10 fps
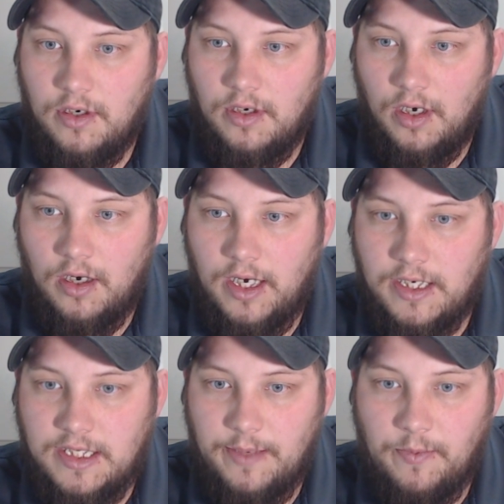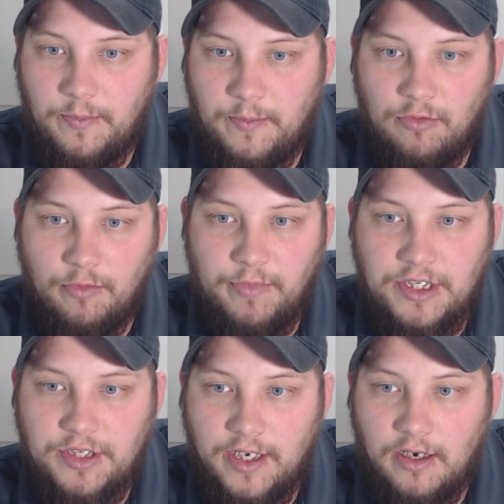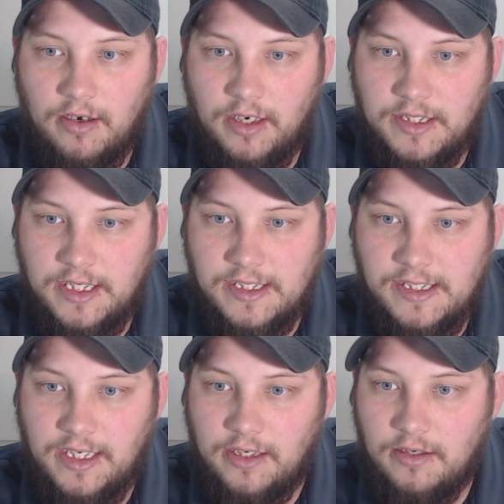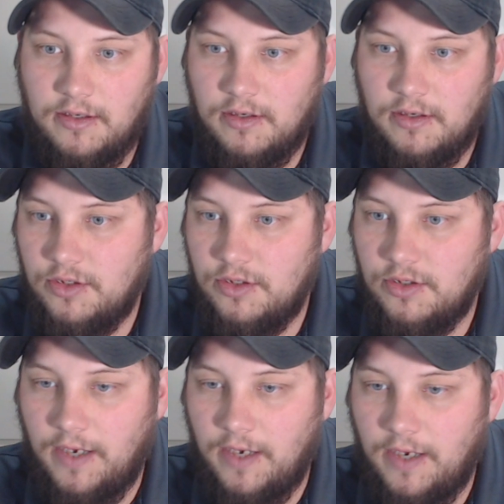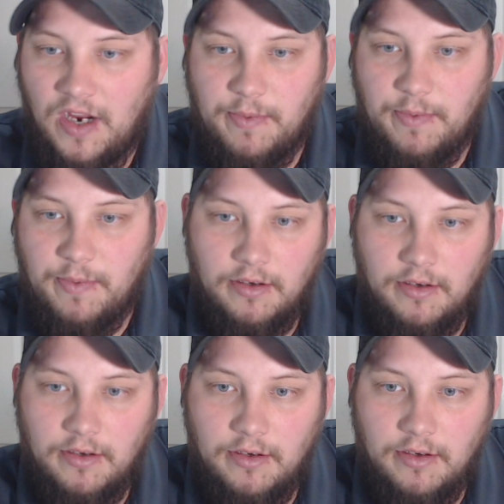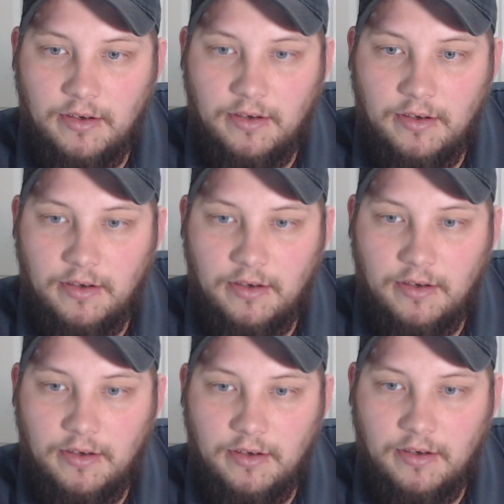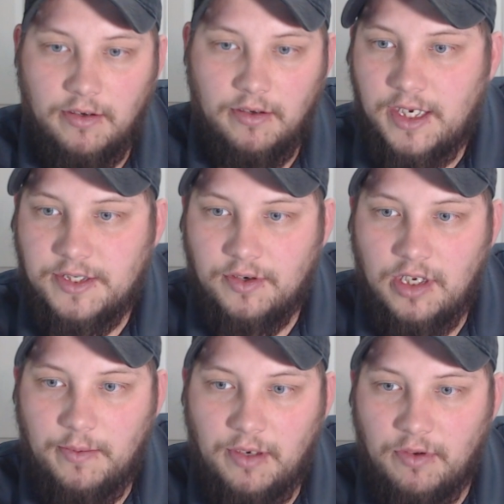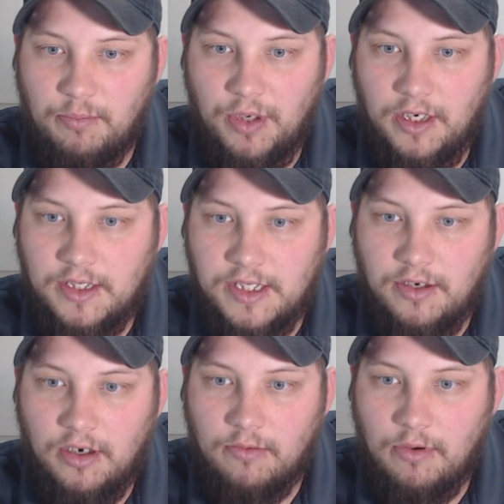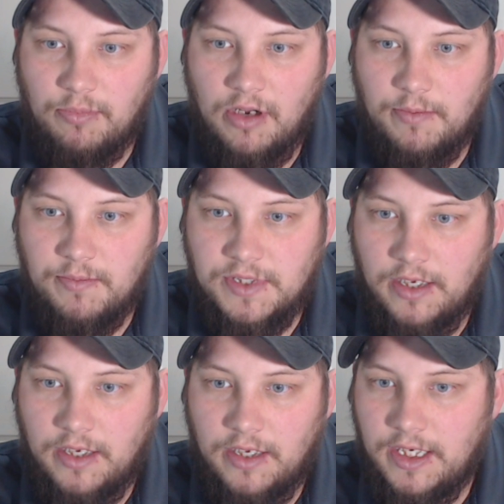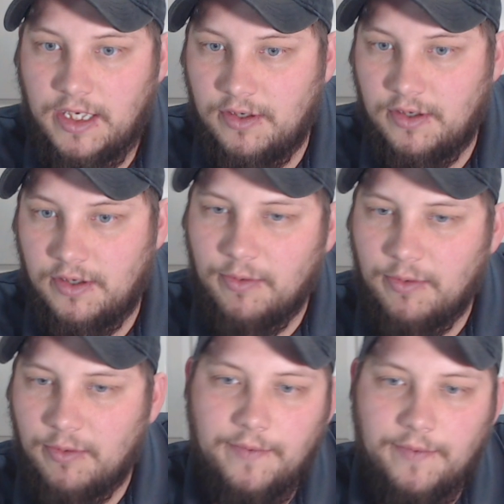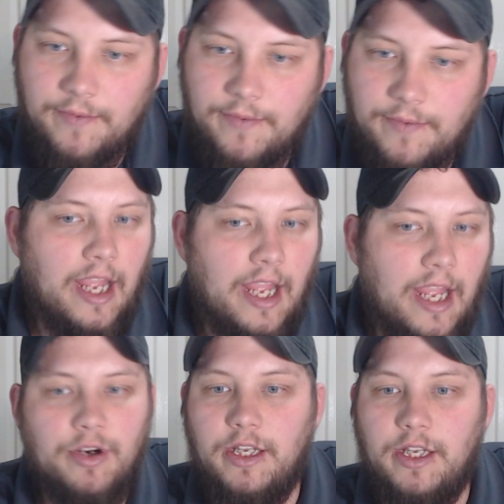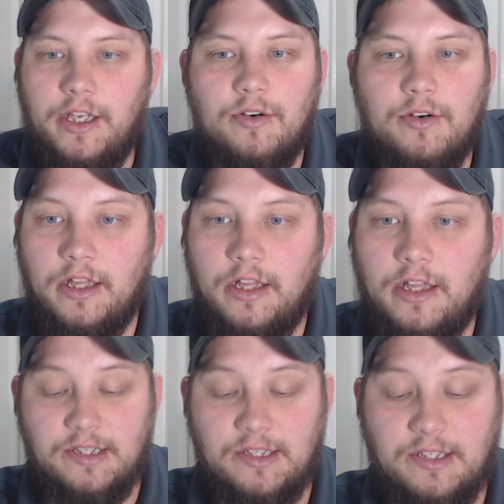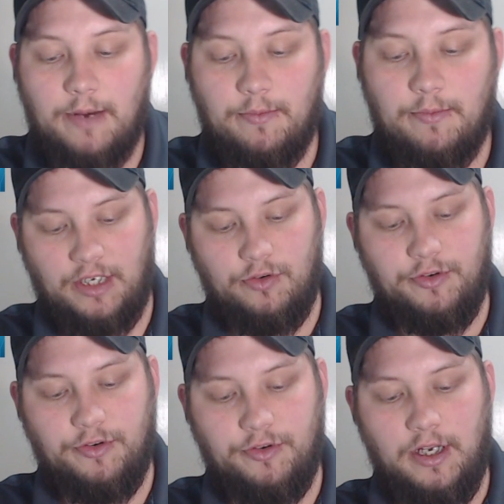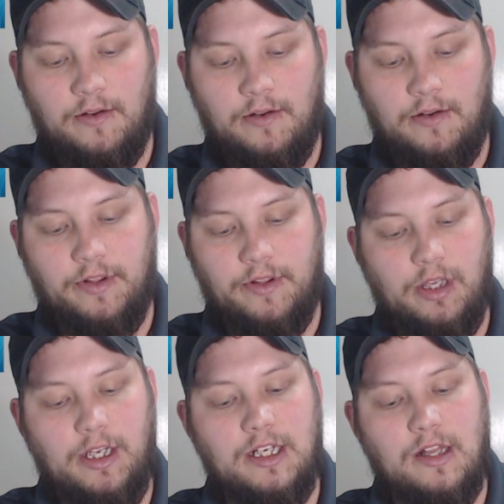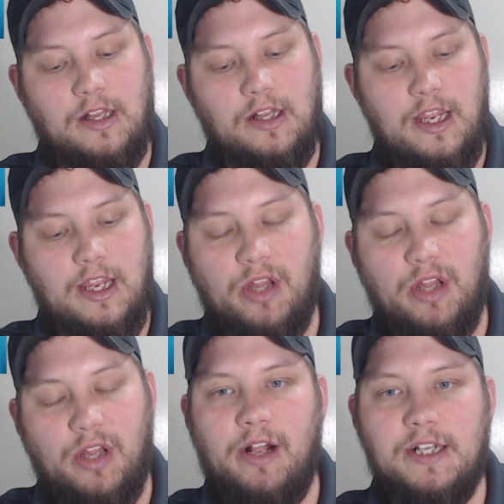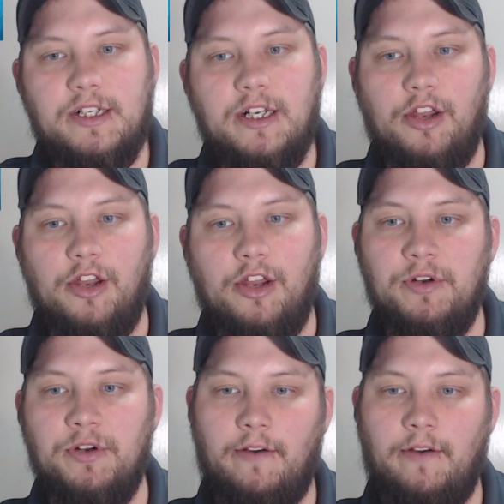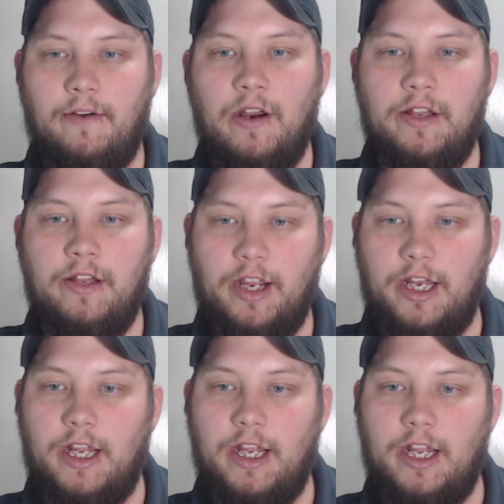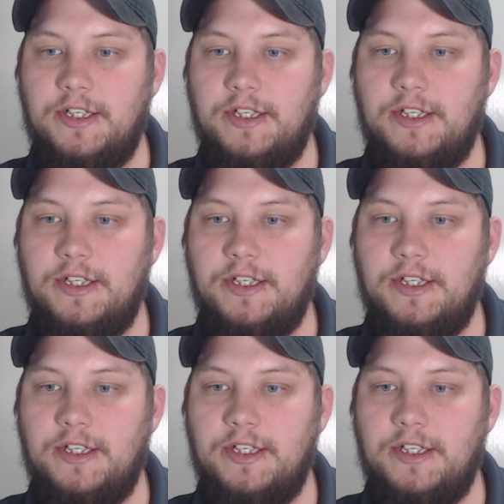All right, Samuel Bain, we'll meet you there at TST. Try to come find me. Henteks are coming with bugs and hardware problems nowadays. Are they really? I haven't had one in years. The last one I had was the old, like really thin black plastic. The new ones look fairly ruggedized.